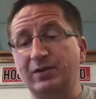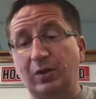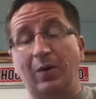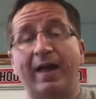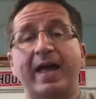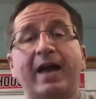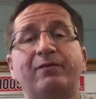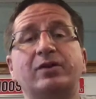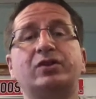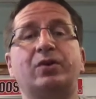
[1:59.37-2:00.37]
So you have
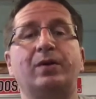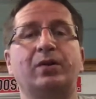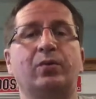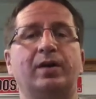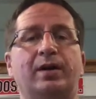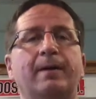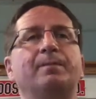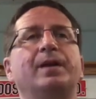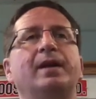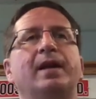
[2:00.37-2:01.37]
to show your work.
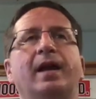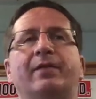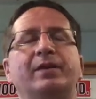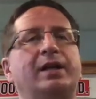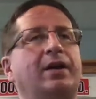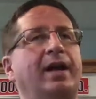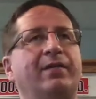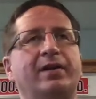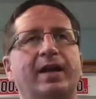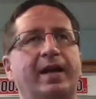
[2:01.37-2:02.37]
Every year, I have
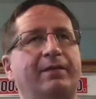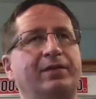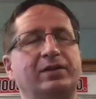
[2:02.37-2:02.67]
a handful